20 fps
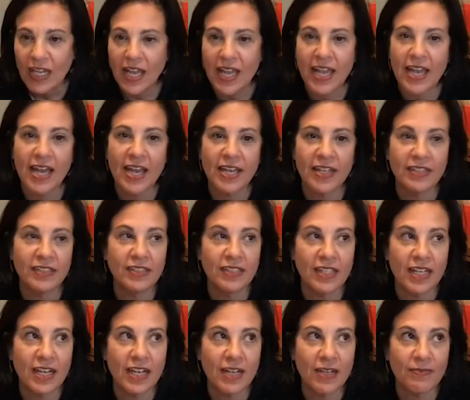And
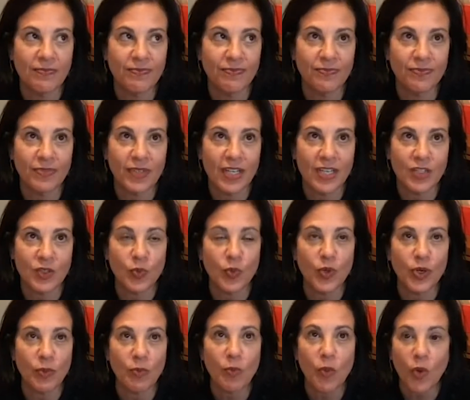as
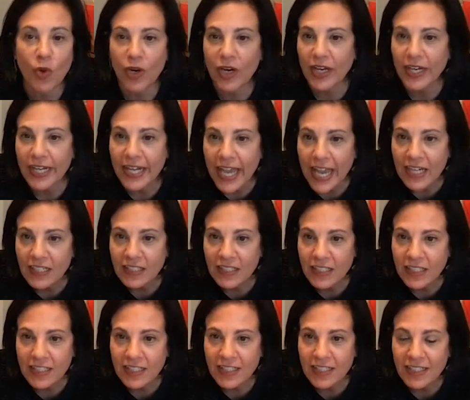we're more
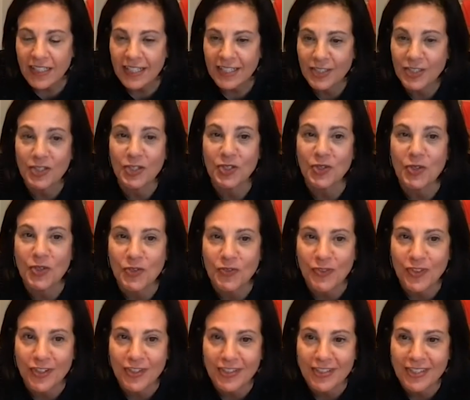connected as a
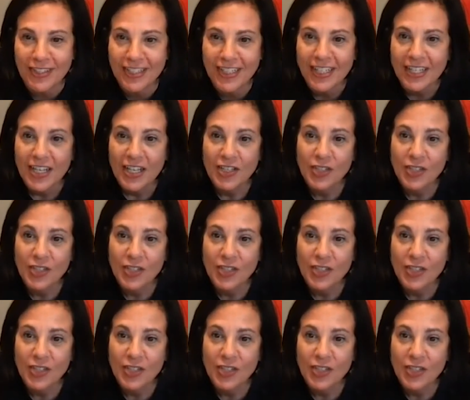universe,